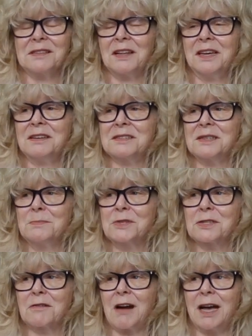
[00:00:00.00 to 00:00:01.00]
Like,
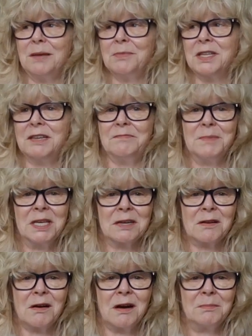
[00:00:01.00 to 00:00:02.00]
subscribe, leave me a
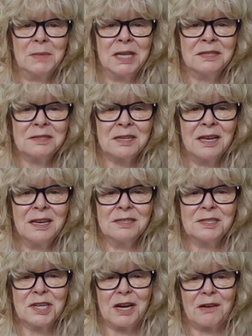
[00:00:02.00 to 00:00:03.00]
comment,
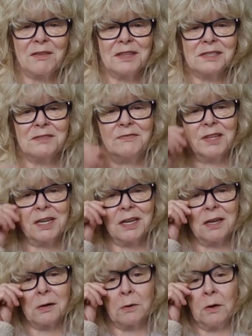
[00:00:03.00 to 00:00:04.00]
share this
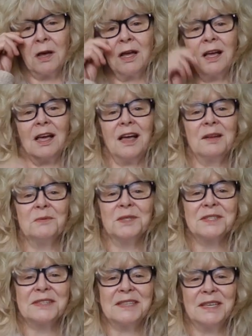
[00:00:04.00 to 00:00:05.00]
video, and
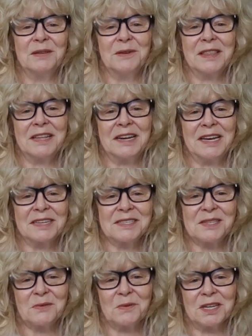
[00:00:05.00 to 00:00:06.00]
we'll see you in the
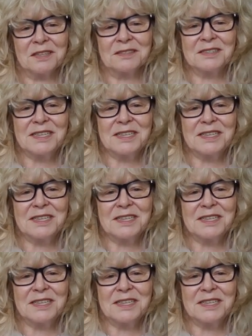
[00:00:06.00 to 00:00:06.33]
next one.